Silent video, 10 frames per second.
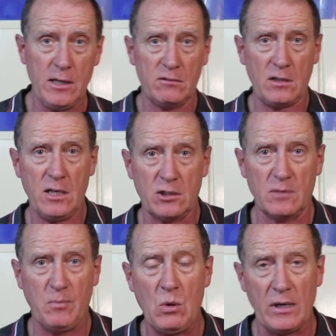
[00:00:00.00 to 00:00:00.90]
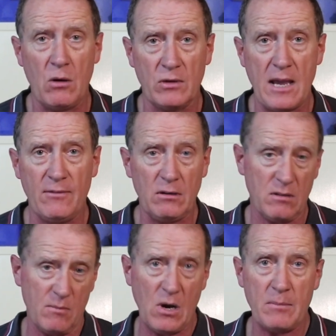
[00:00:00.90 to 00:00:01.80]
he's just bought an old anvil,
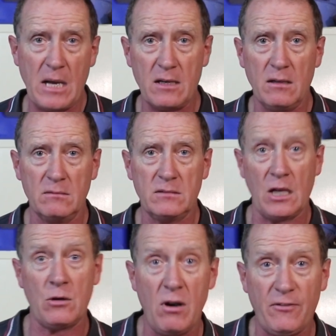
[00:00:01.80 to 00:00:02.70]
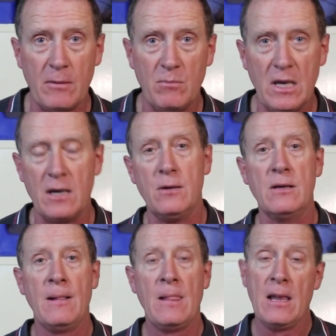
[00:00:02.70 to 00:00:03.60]
you might be able to get it off him,
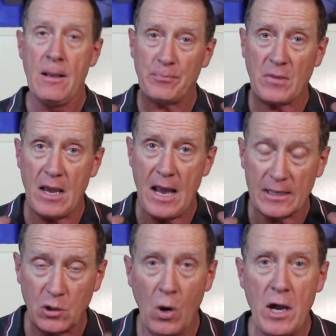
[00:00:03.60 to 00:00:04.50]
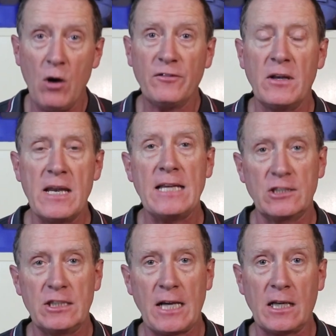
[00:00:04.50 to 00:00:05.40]
And quite often that is
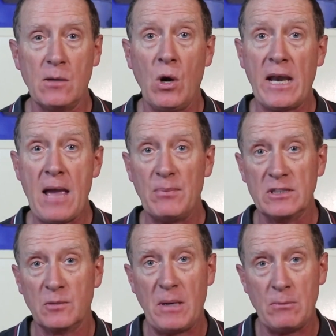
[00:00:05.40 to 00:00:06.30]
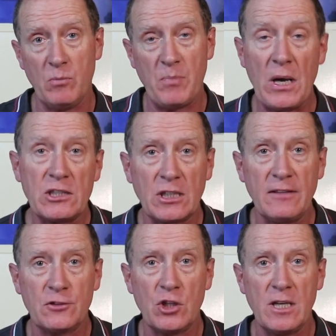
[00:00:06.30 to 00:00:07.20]
exactly what happens. People buy
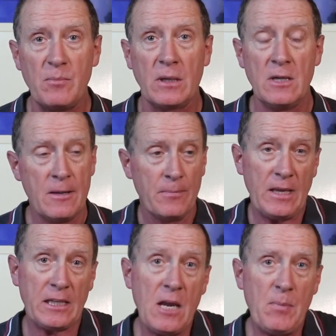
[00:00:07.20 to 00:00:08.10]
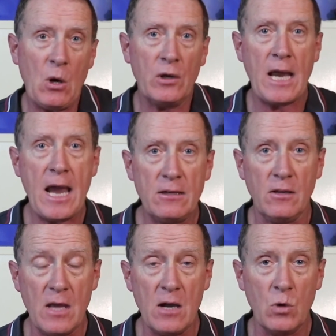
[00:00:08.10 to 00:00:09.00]
stuff cheap, they keep it on hand
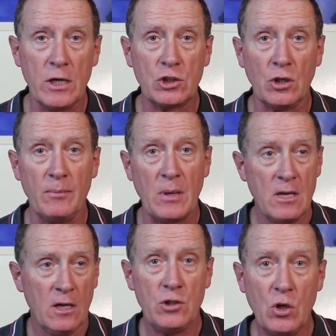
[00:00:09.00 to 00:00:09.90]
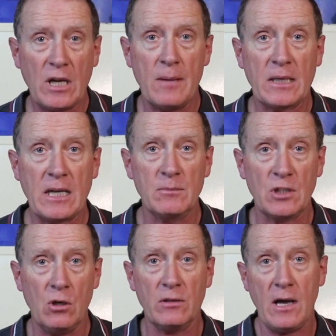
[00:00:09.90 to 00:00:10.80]
in their workshop, newcomer comes
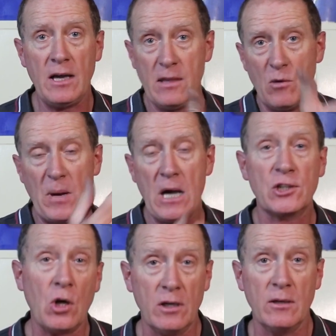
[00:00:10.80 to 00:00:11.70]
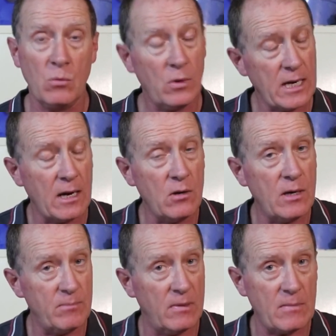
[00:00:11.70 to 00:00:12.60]
along and they'll pass it
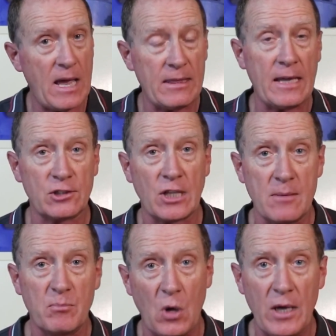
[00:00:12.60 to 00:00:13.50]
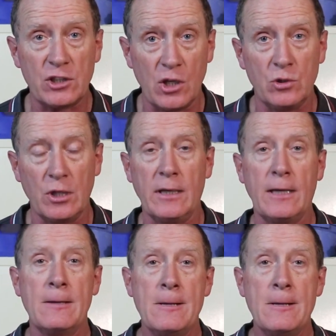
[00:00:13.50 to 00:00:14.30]
on, at that same price usually.